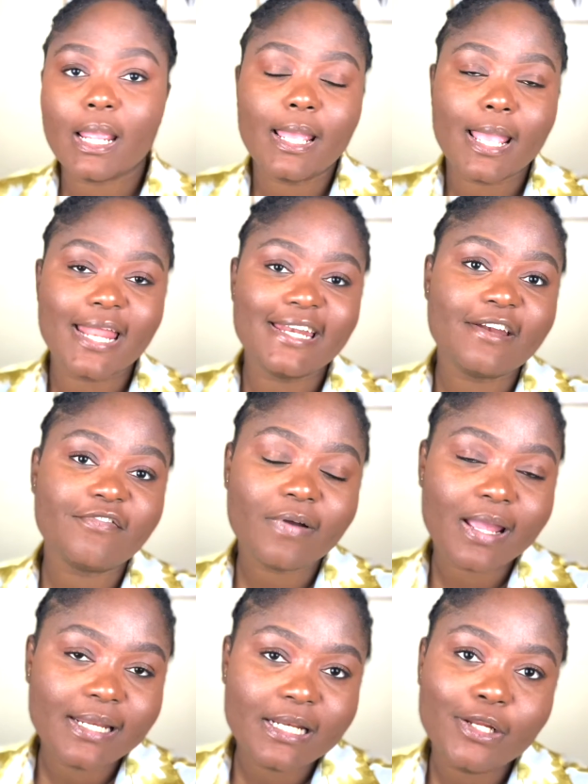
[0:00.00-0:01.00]
And then
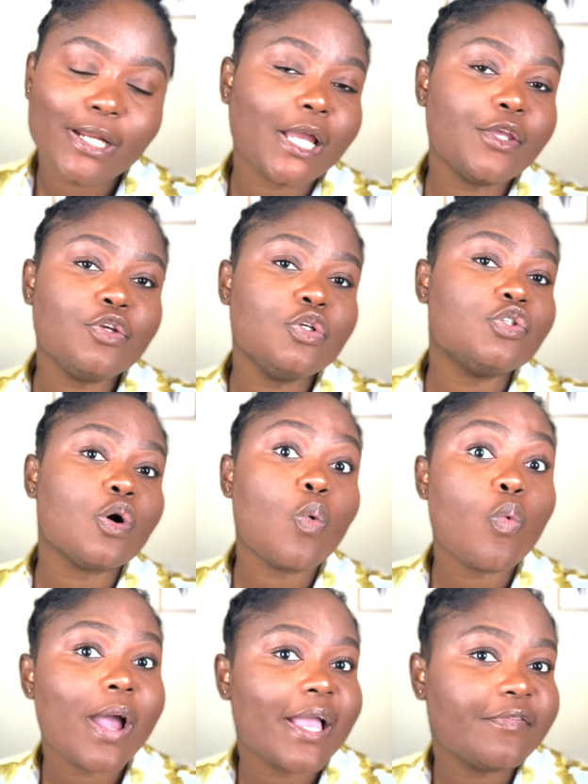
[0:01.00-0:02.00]
finally, you can use your
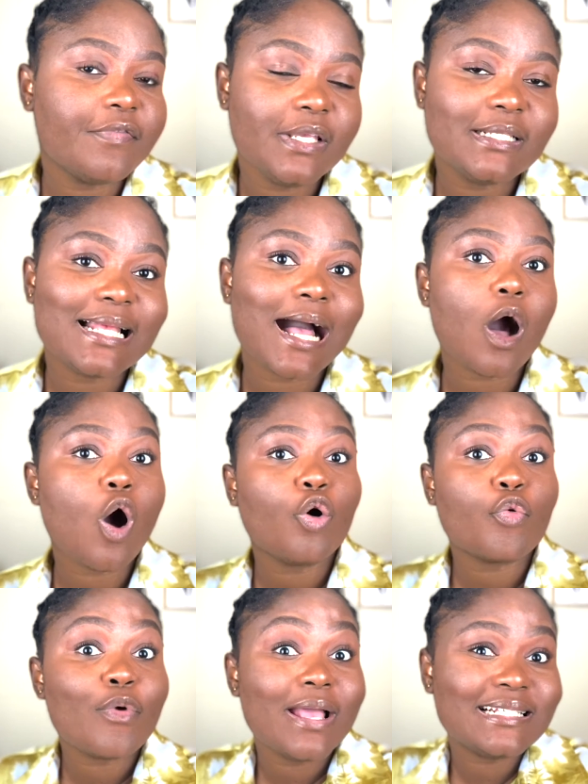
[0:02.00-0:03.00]
work visa or
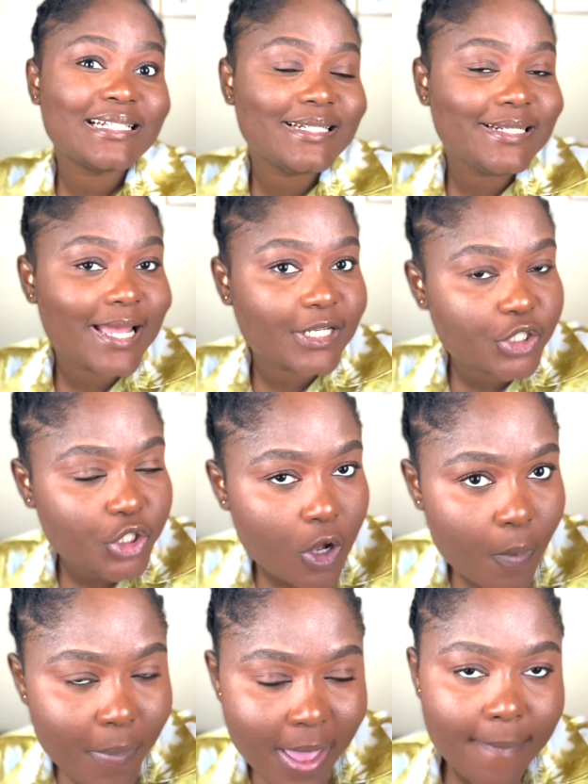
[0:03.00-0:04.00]
residential
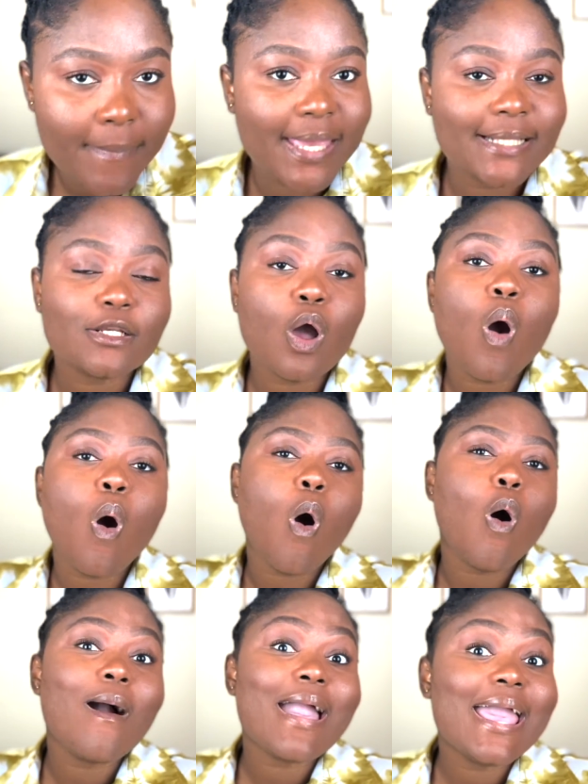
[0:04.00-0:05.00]
permit
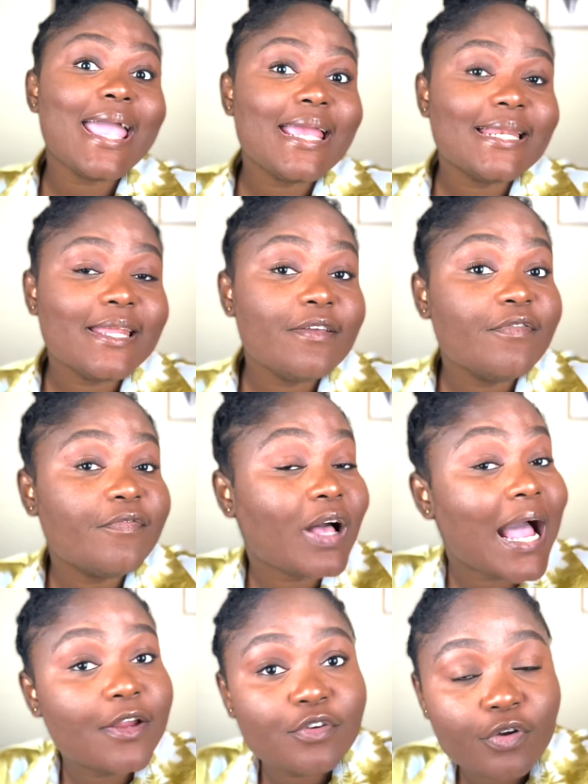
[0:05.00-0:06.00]
or any
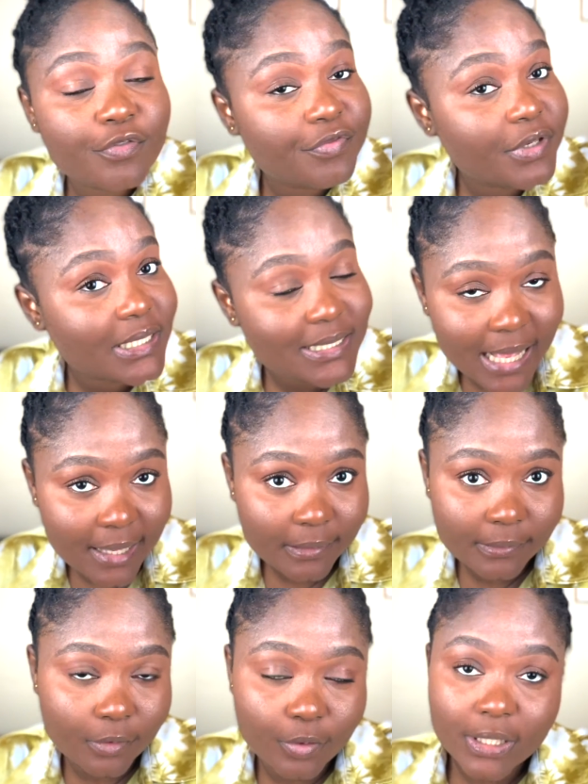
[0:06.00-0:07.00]
kind of visa,
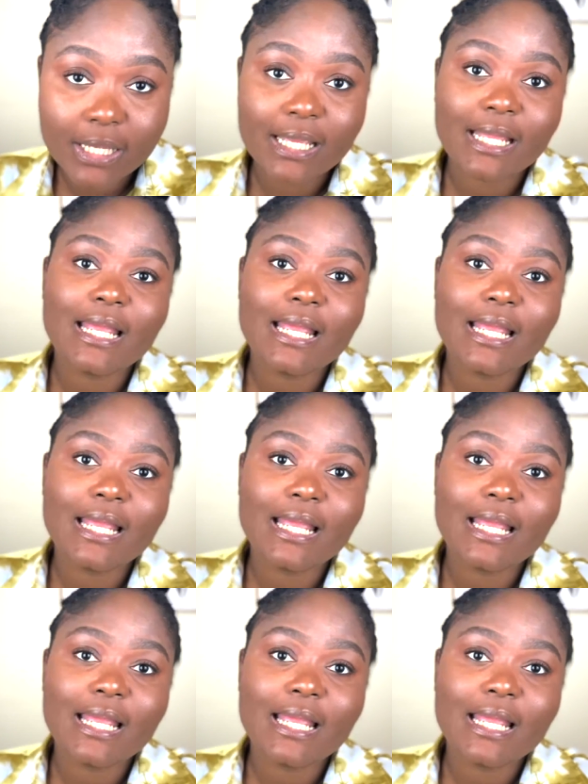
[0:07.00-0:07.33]
okay,